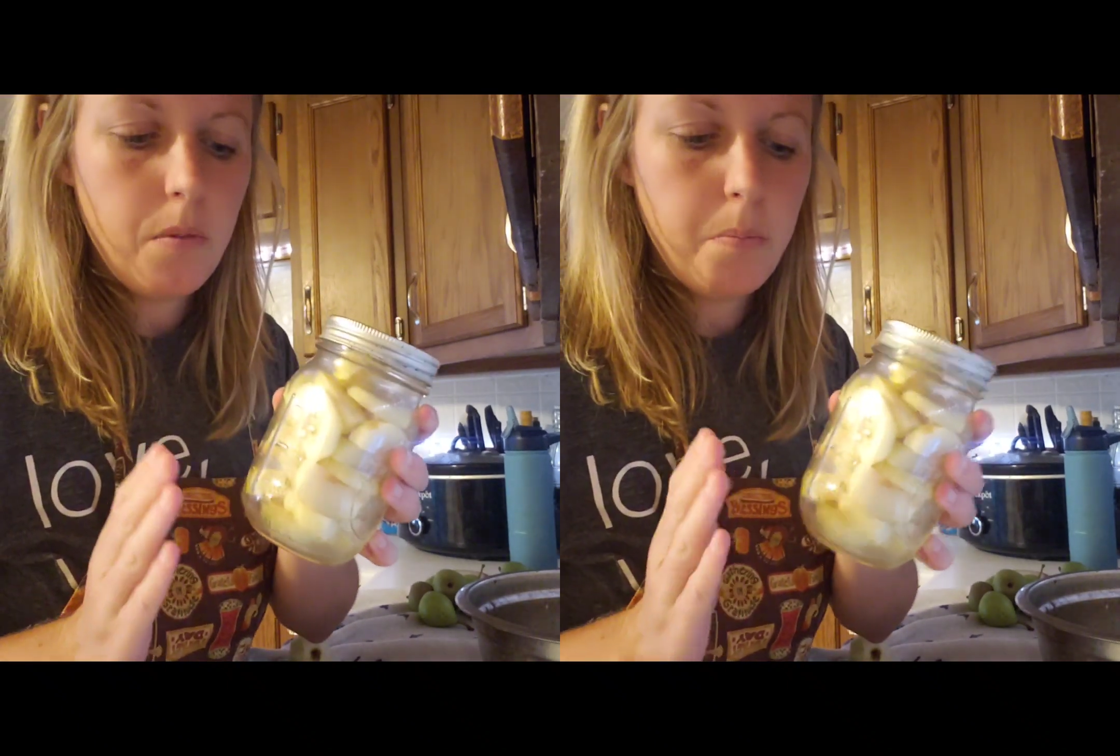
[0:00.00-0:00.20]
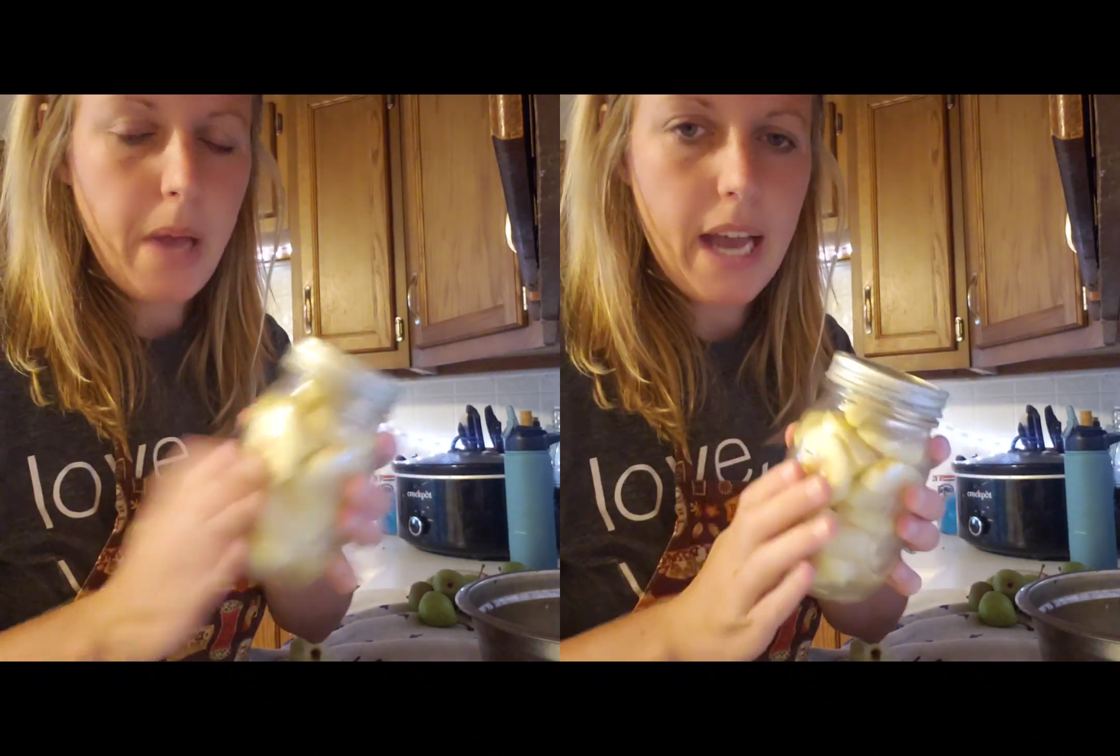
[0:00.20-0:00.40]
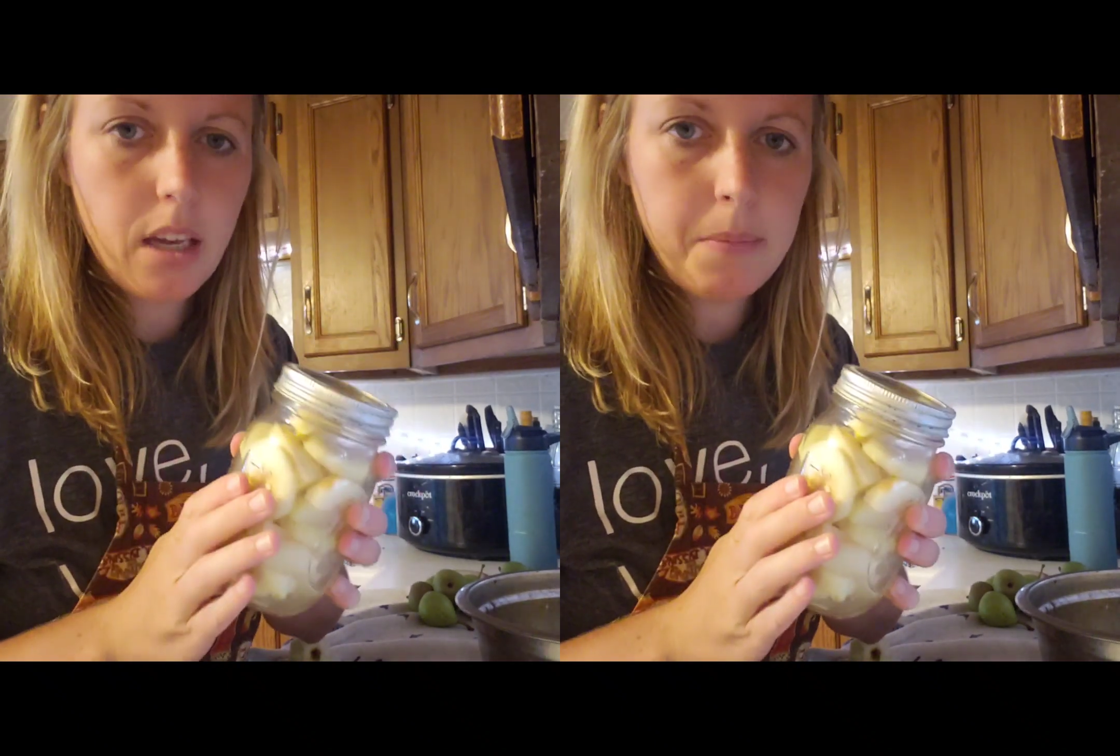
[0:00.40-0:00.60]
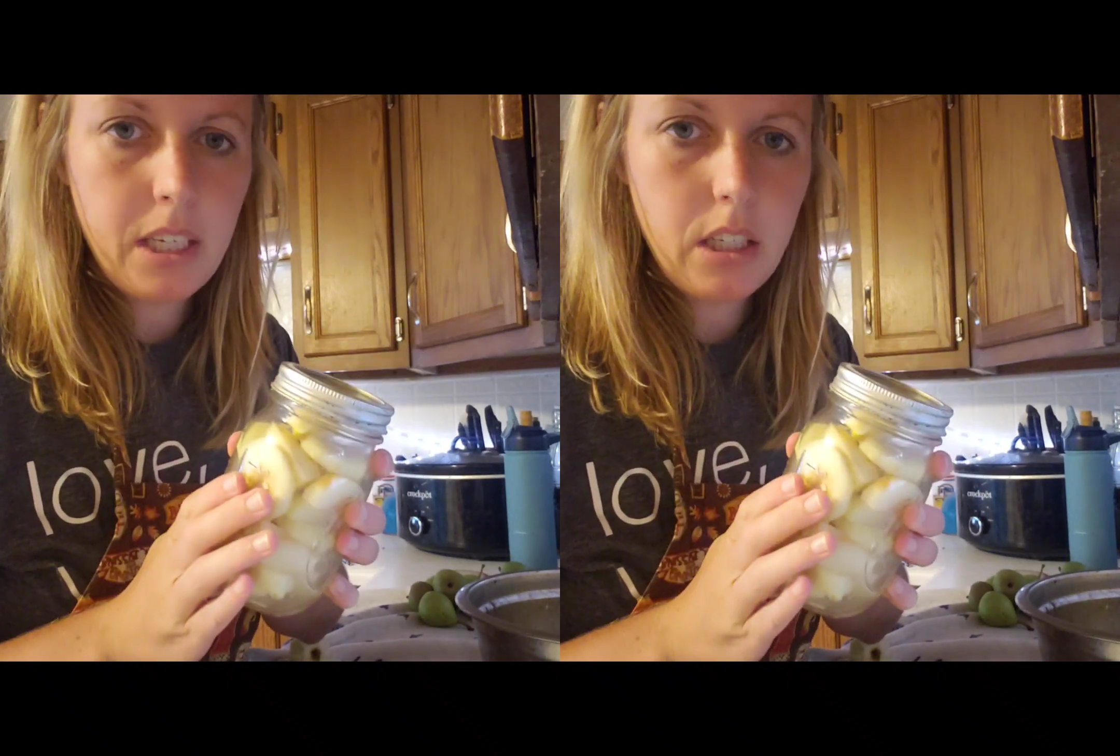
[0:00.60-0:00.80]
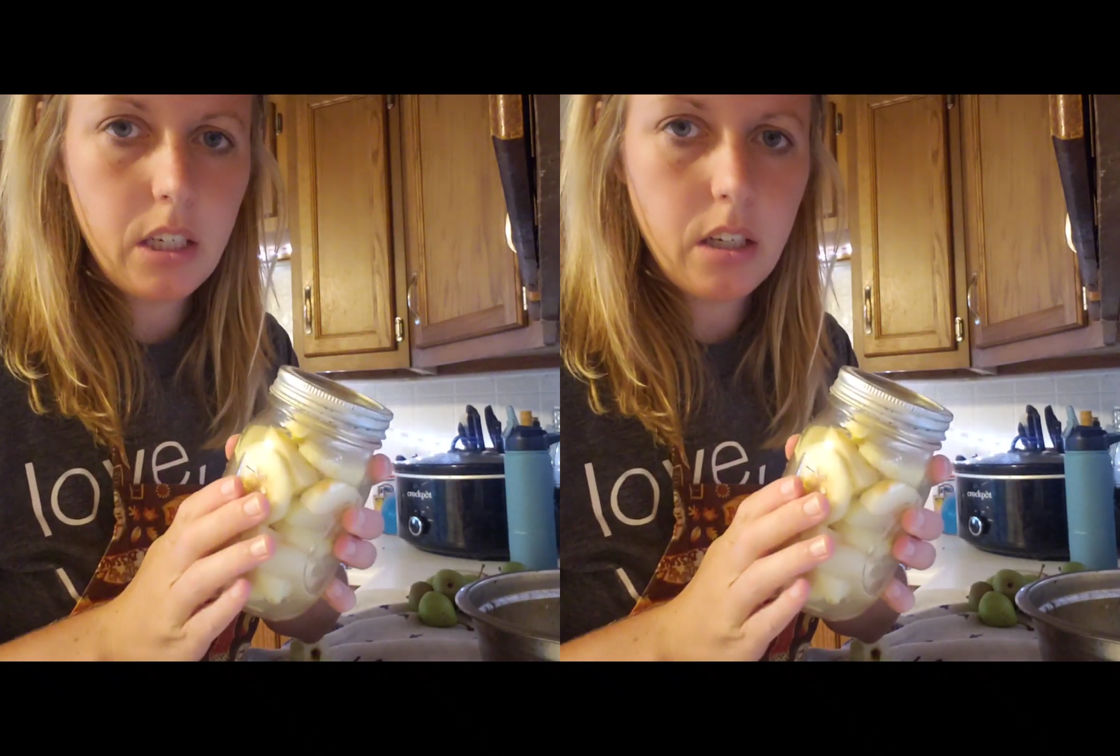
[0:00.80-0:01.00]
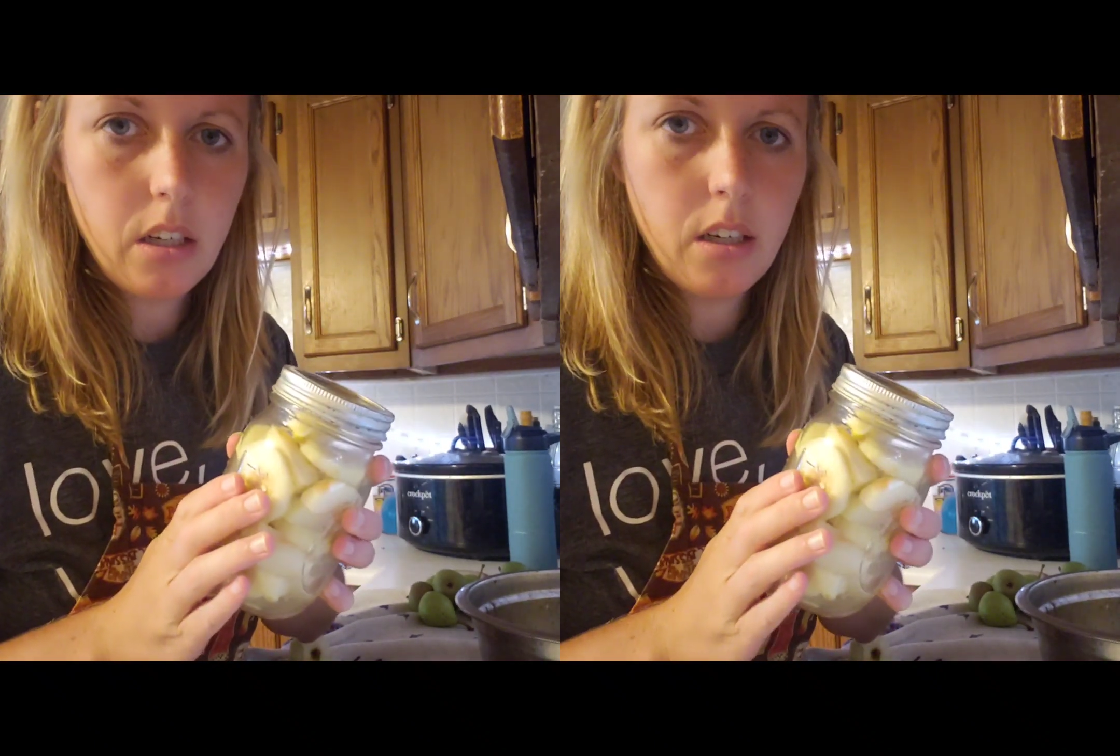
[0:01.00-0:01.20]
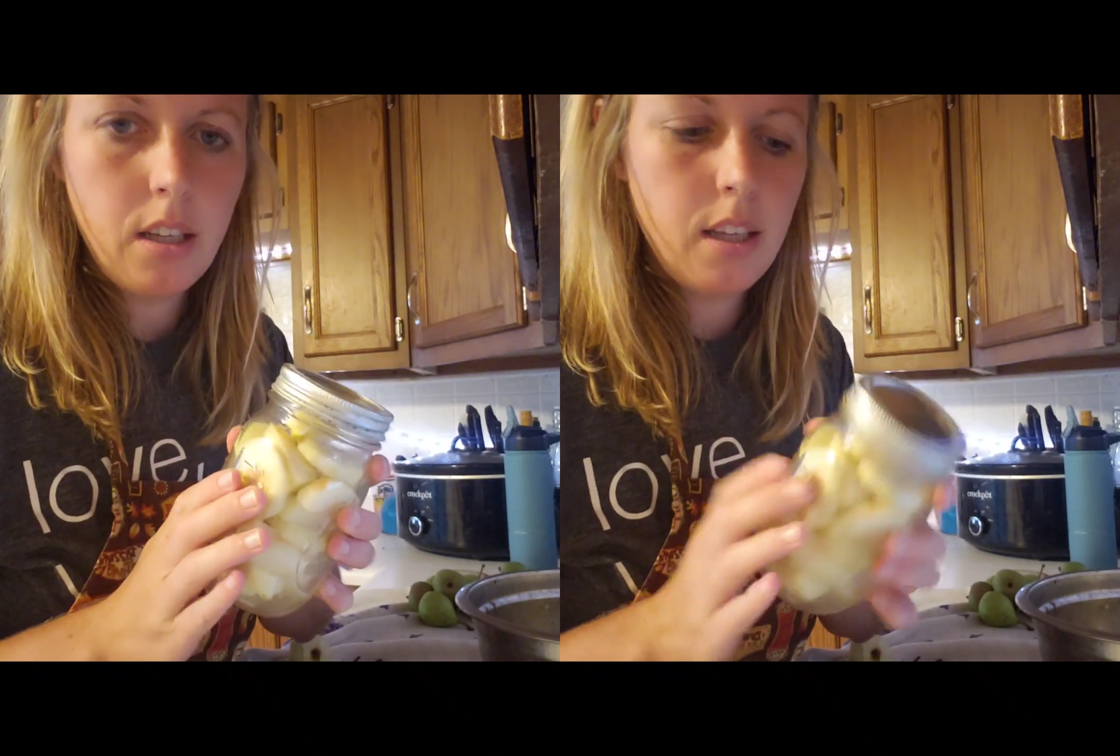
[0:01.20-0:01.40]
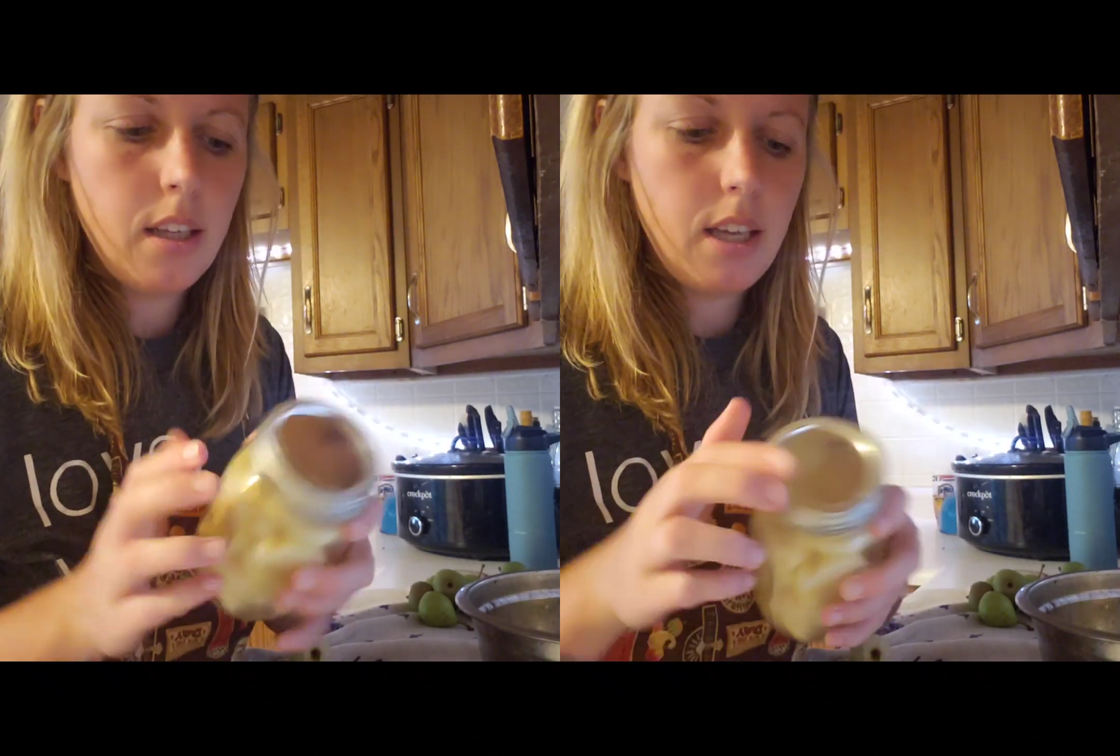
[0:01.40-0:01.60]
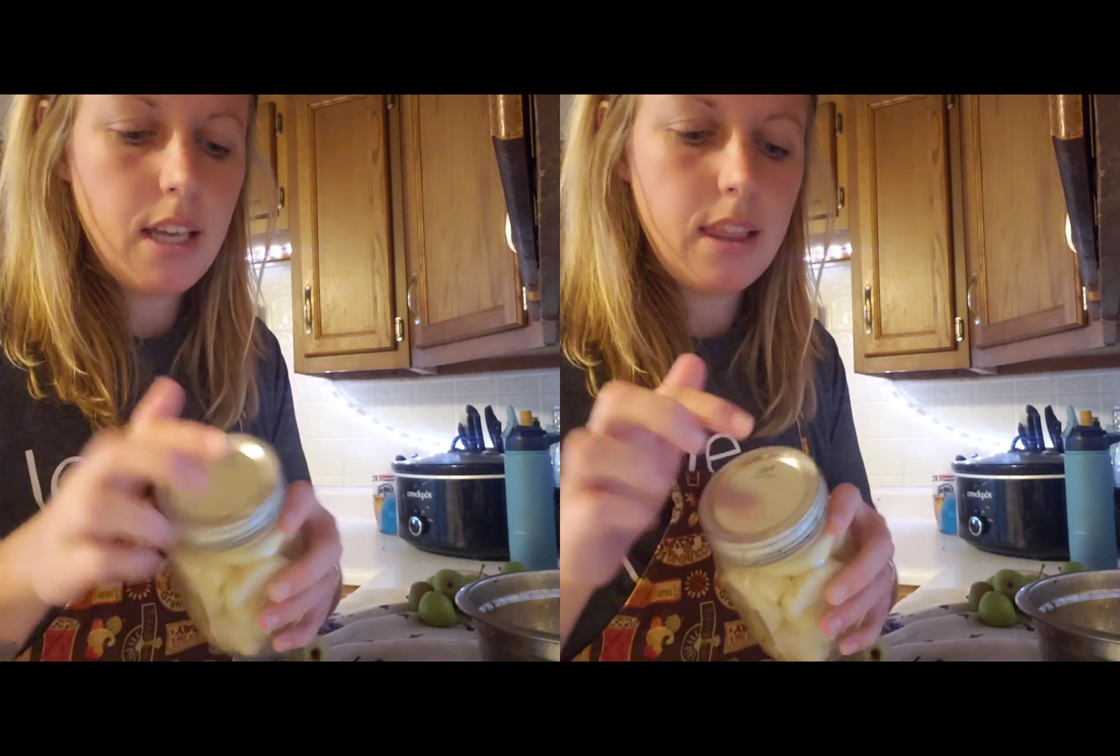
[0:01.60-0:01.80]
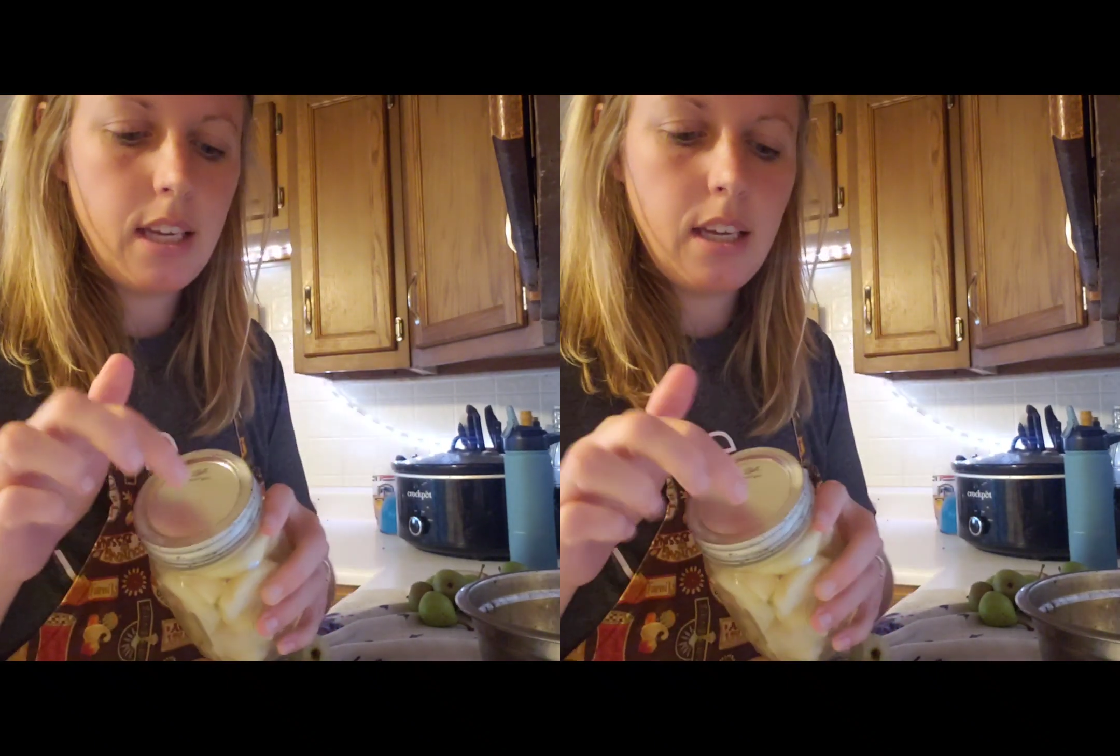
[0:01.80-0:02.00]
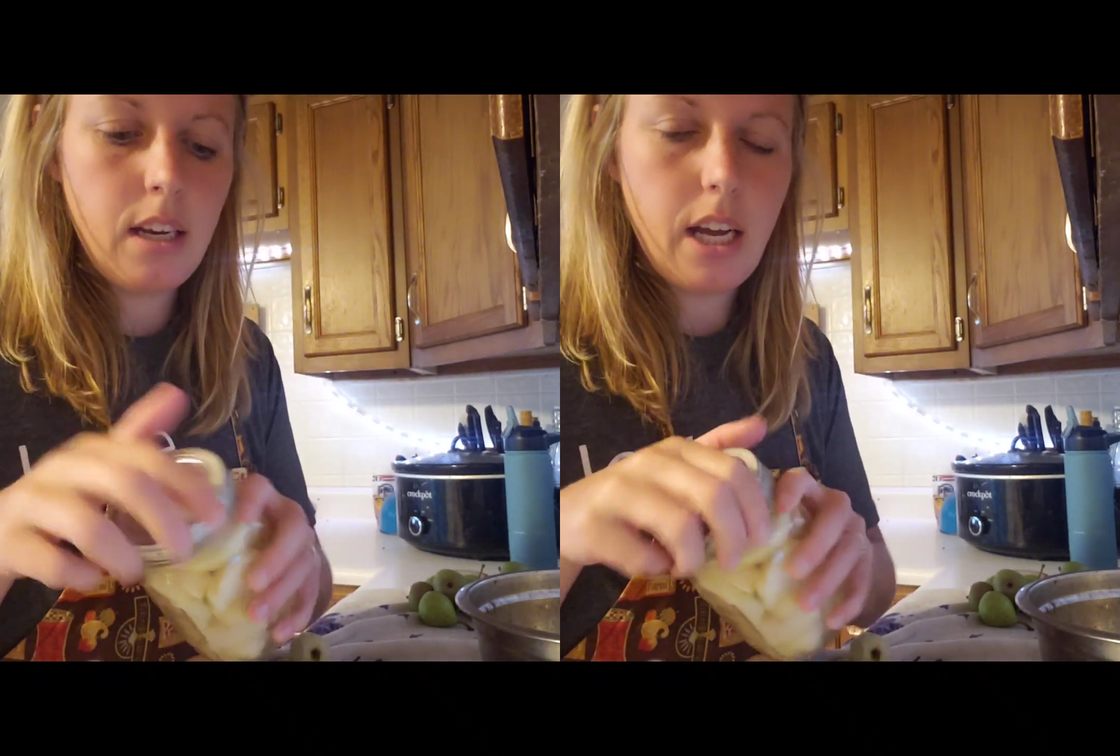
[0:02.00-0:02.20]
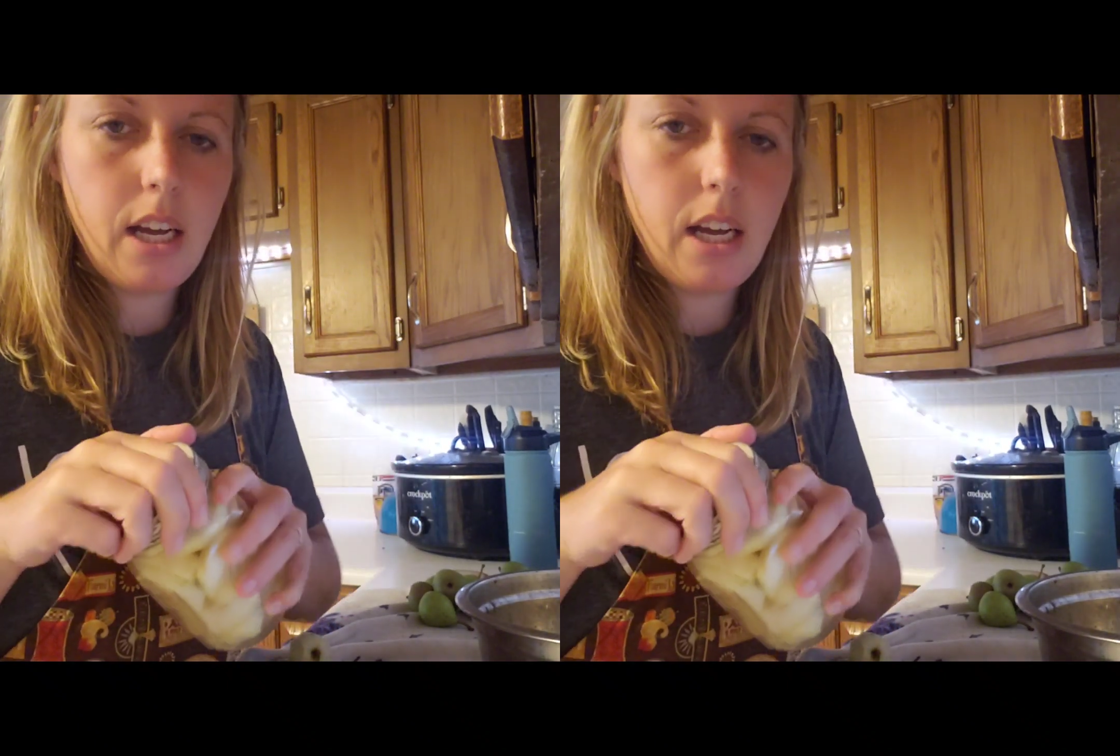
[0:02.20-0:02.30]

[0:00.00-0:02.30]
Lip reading: pack them in here, and then